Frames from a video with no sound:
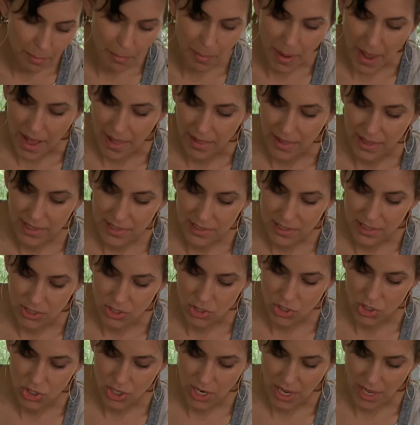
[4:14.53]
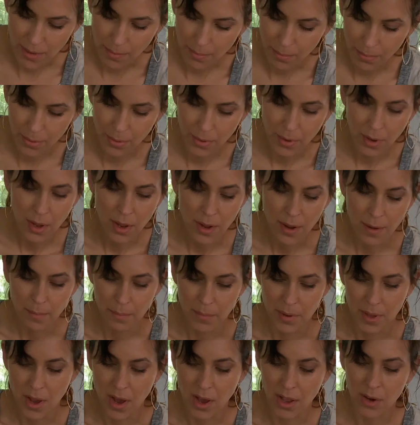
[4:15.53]
balance and shape
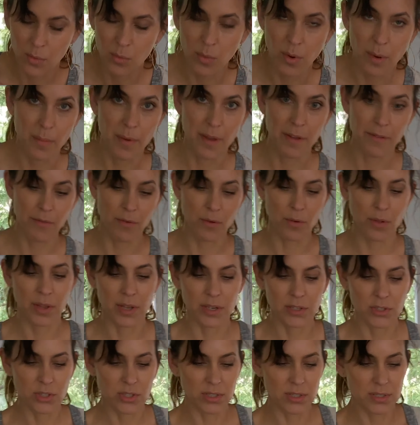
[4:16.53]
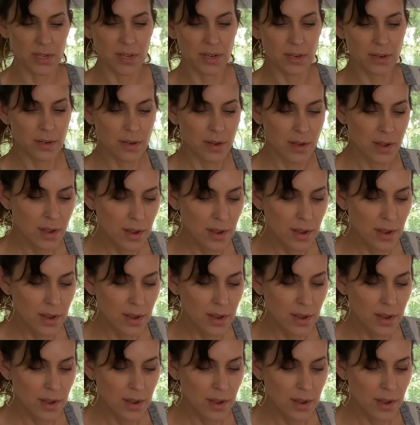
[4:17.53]
beyond what my foliage has done.